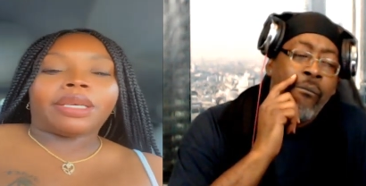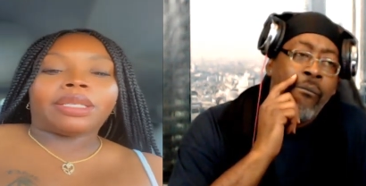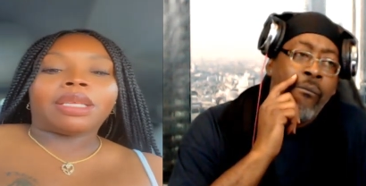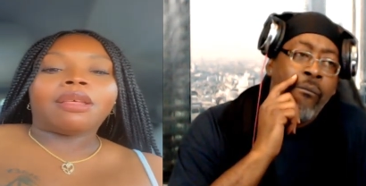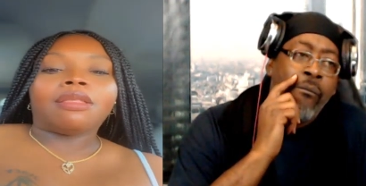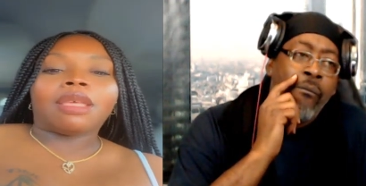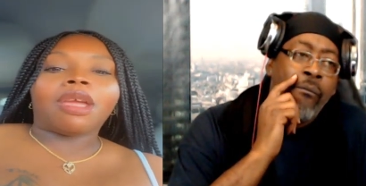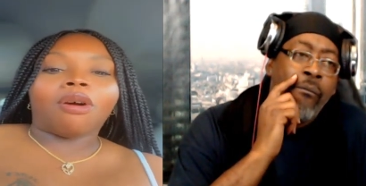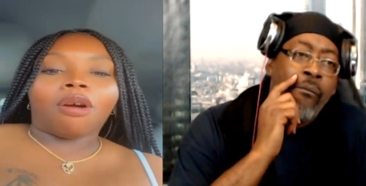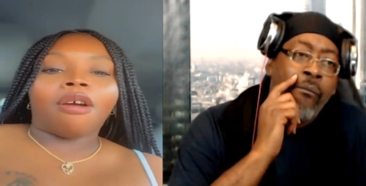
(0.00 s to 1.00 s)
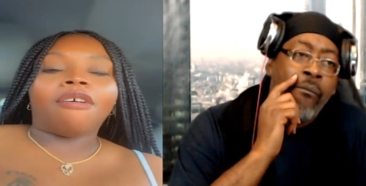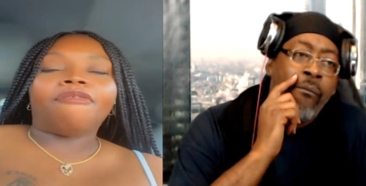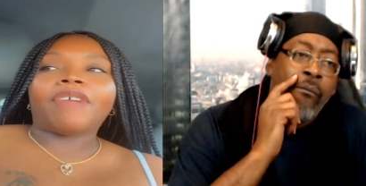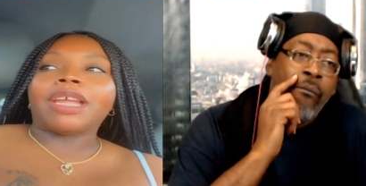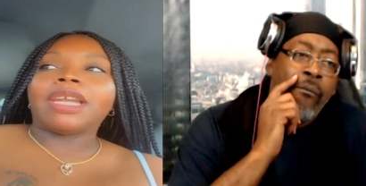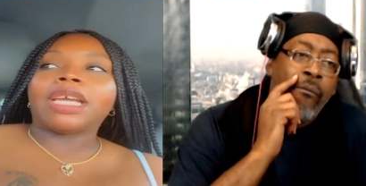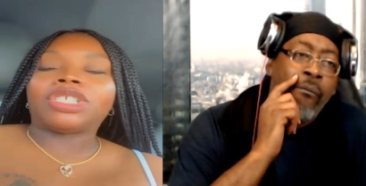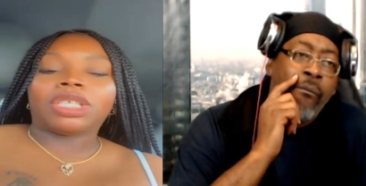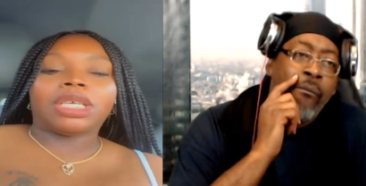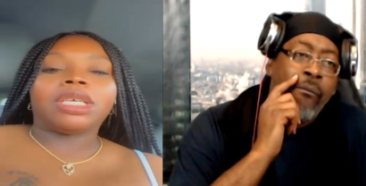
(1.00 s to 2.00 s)
Speaker 1: they are financially
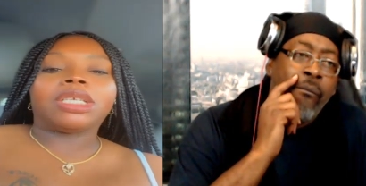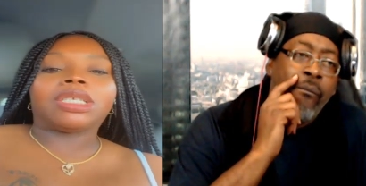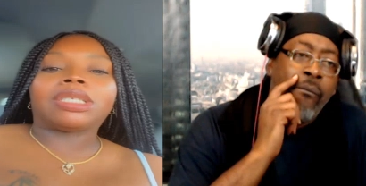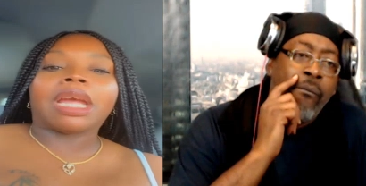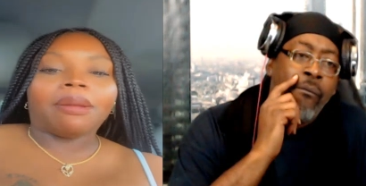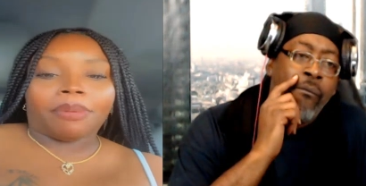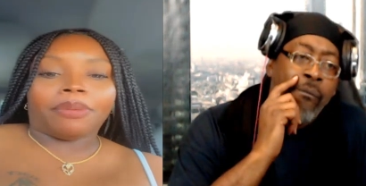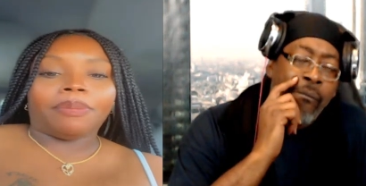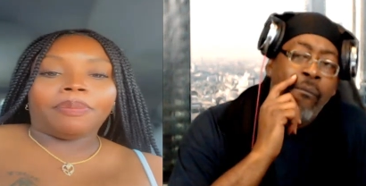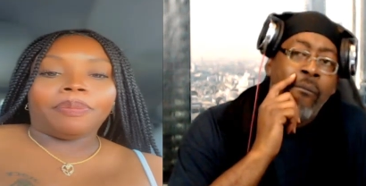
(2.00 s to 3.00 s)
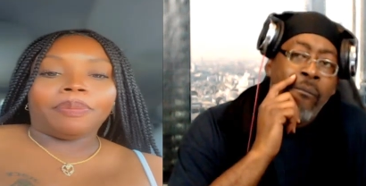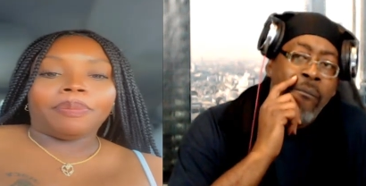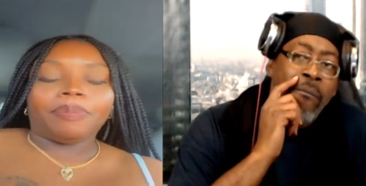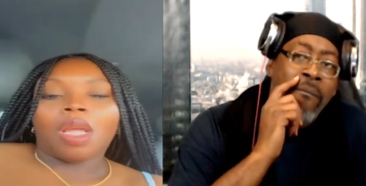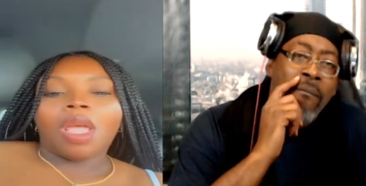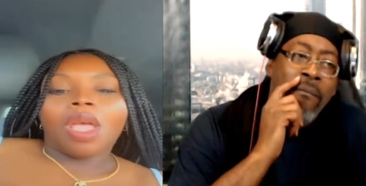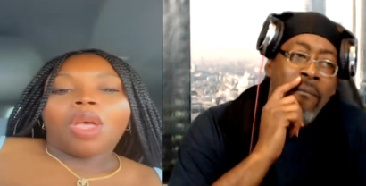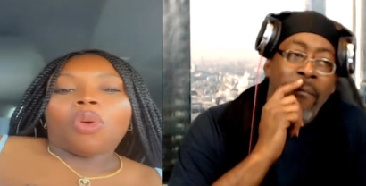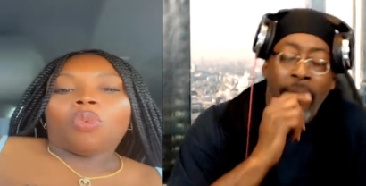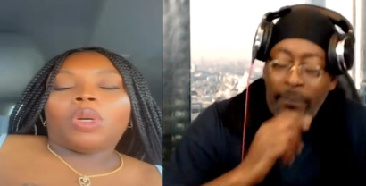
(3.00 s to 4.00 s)
stable.
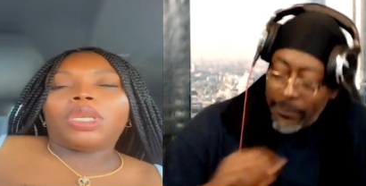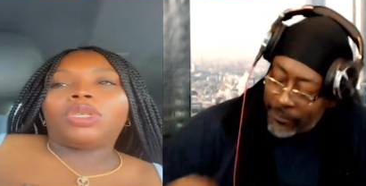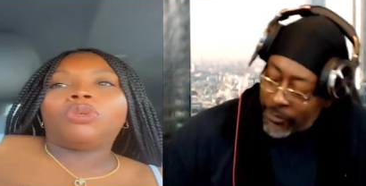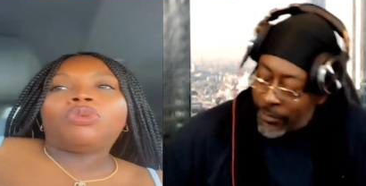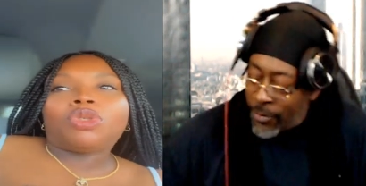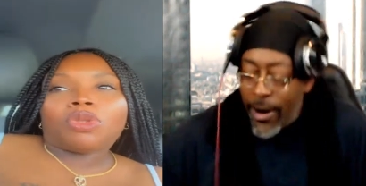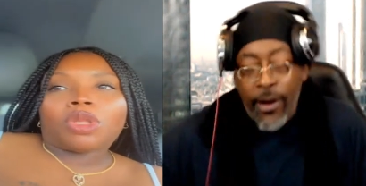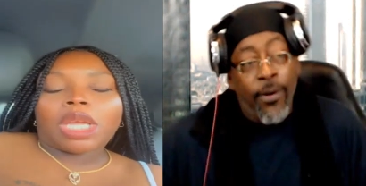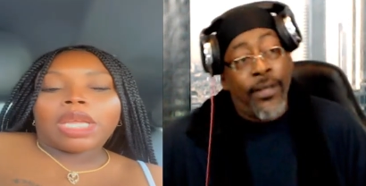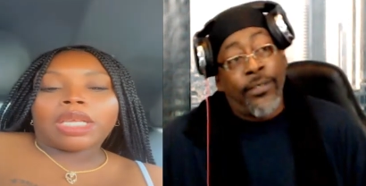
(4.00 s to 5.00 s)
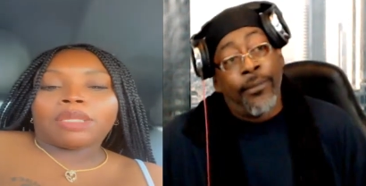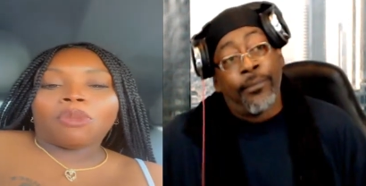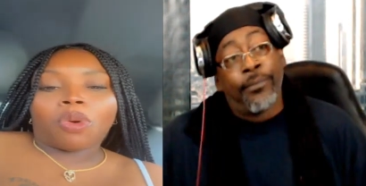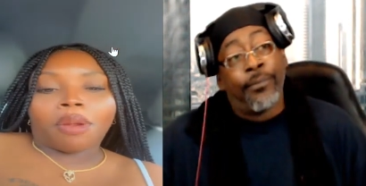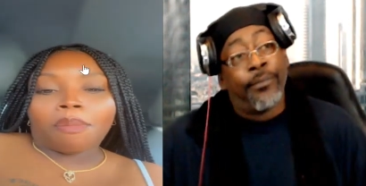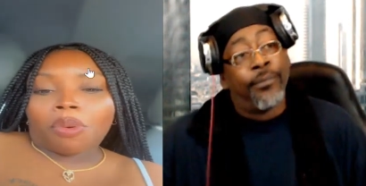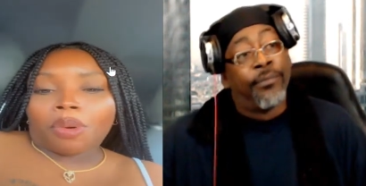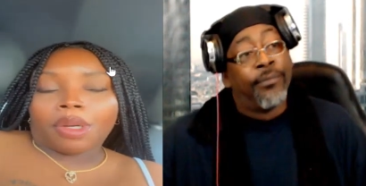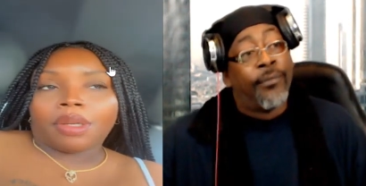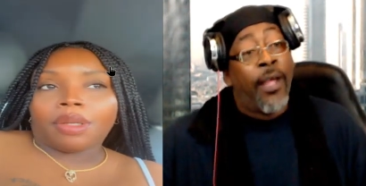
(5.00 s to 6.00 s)
What do you Great think question. is more
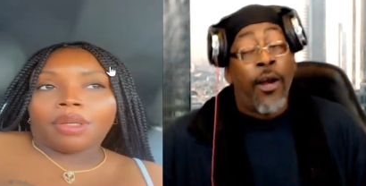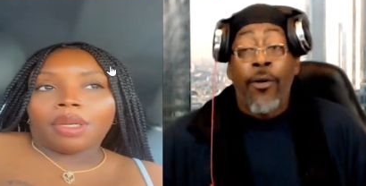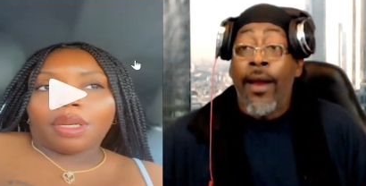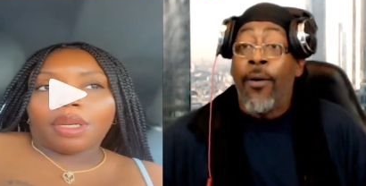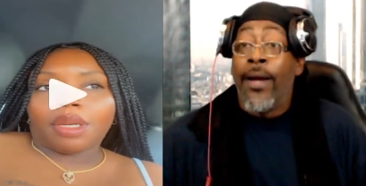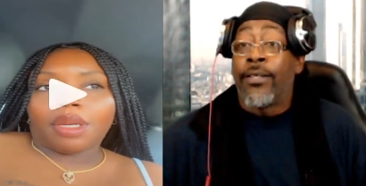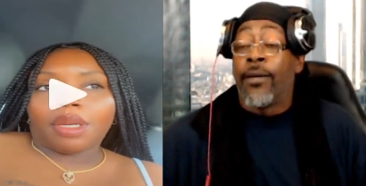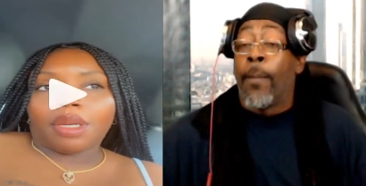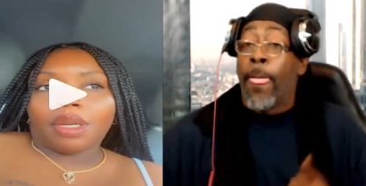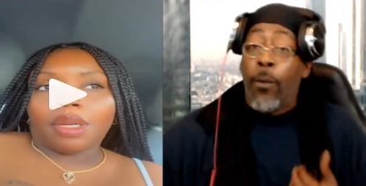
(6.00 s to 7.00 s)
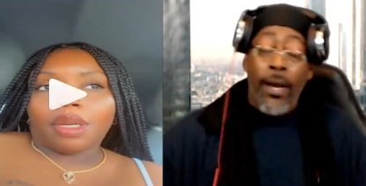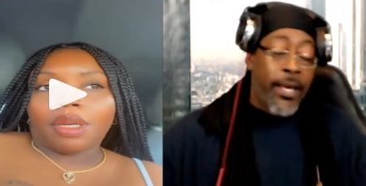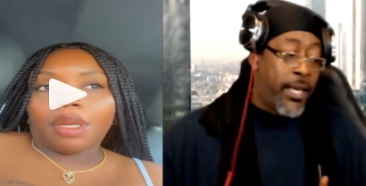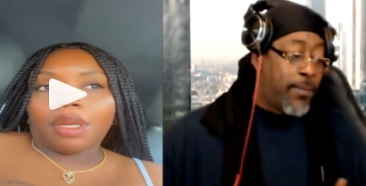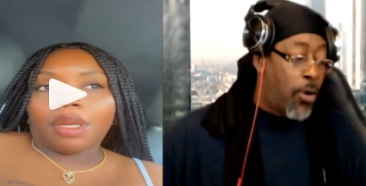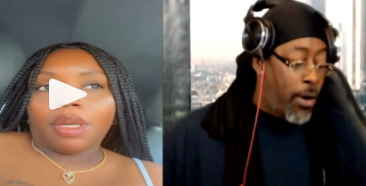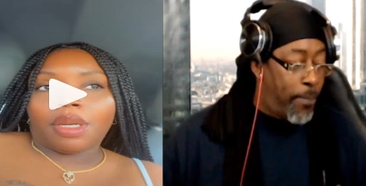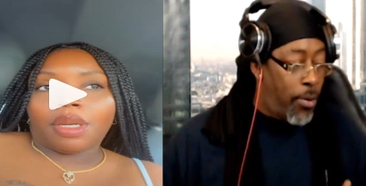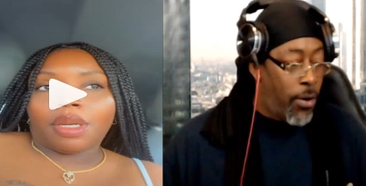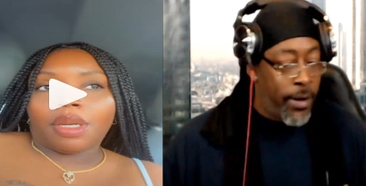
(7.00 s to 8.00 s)
important?
Speaker 2: Great question. What is more
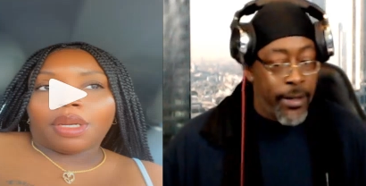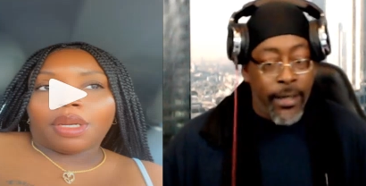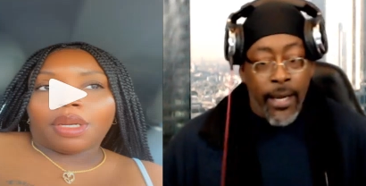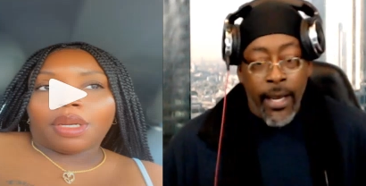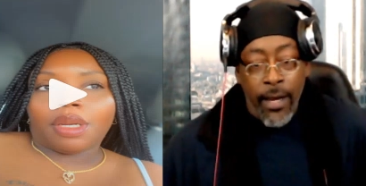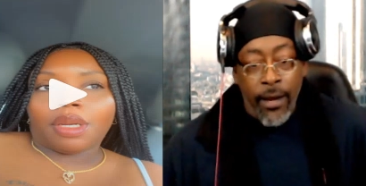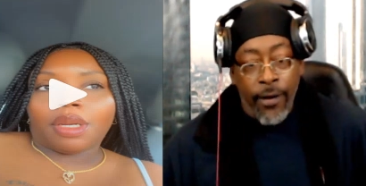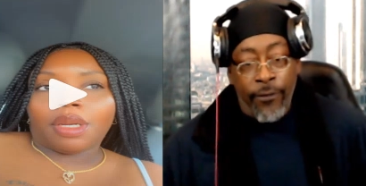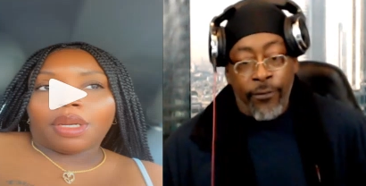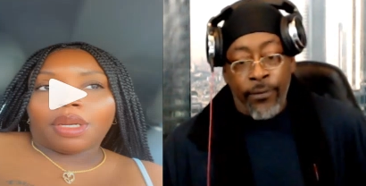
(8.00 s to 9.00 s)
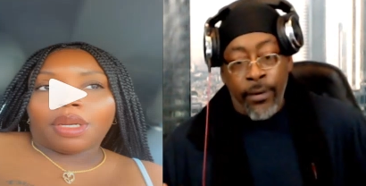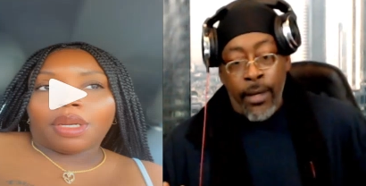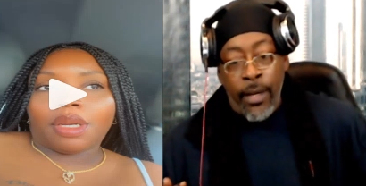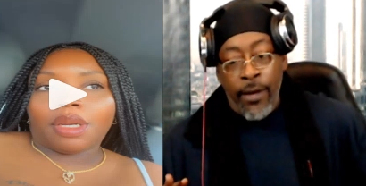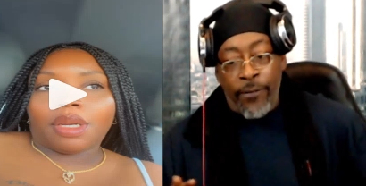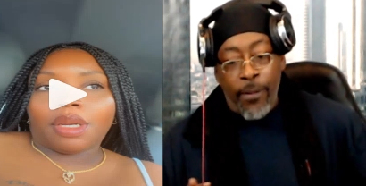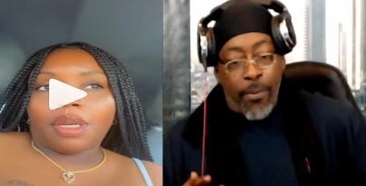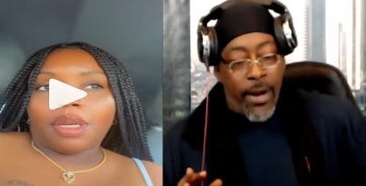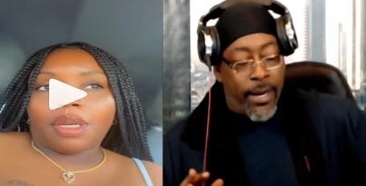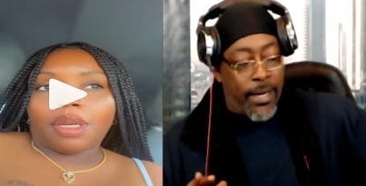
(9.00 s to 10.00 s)
important if if the
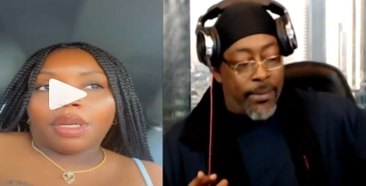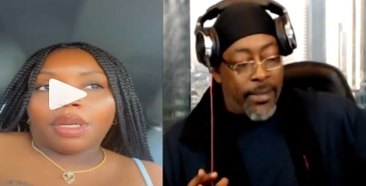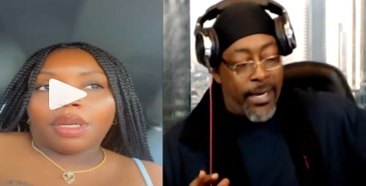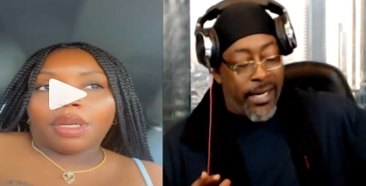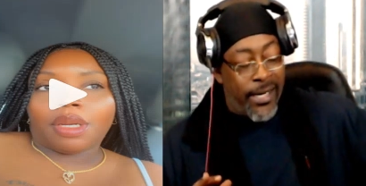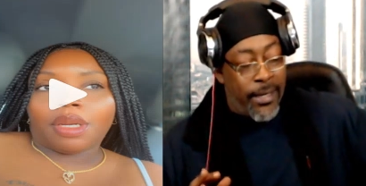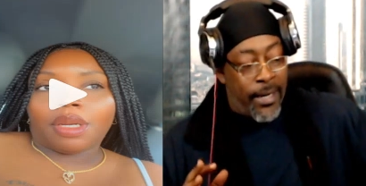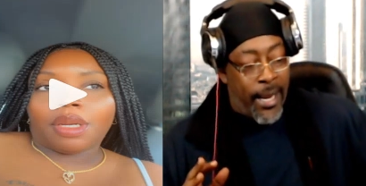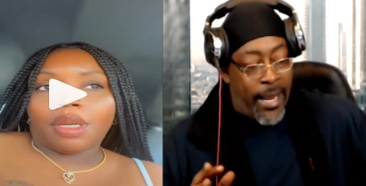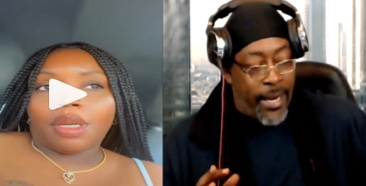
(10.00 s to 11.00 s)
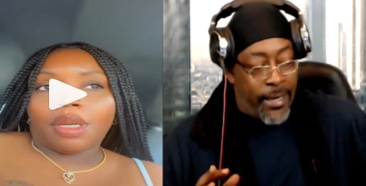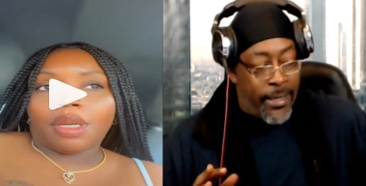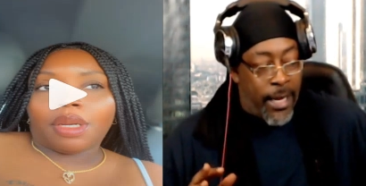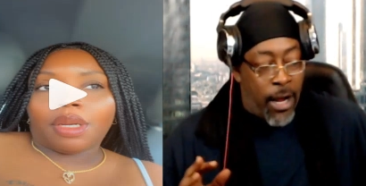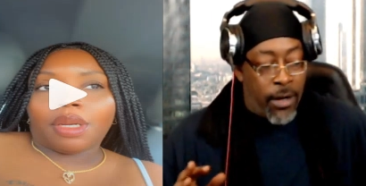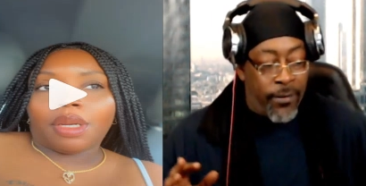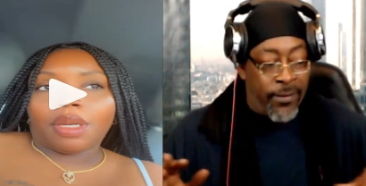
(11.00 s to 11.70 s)
breakups and and all of the